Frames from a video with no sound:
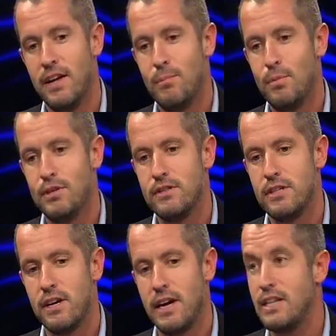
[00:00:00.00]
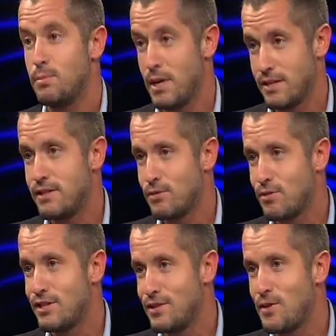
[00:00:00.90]
but HBS still
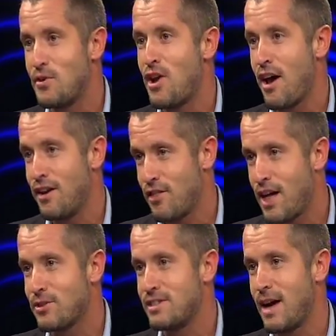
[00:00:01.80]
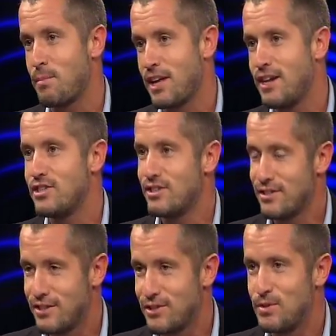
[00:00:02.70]
receives over 9,000
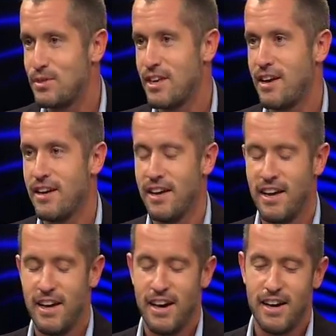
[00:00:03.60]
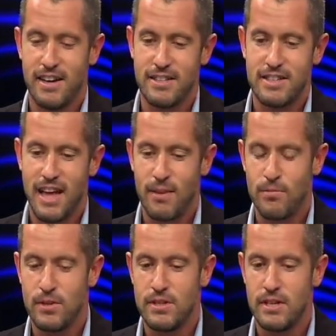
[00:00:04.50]
applications, and as you say,
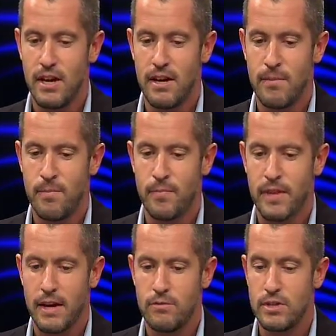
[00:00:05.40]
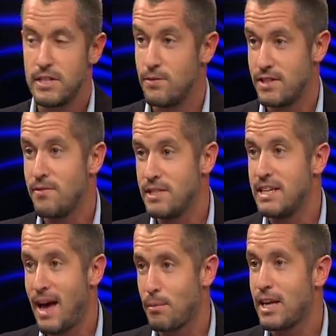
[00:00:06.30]
Stanford receives
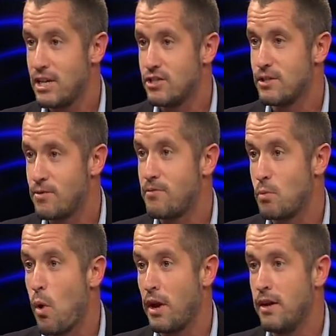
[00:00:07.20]
17 applications for every one.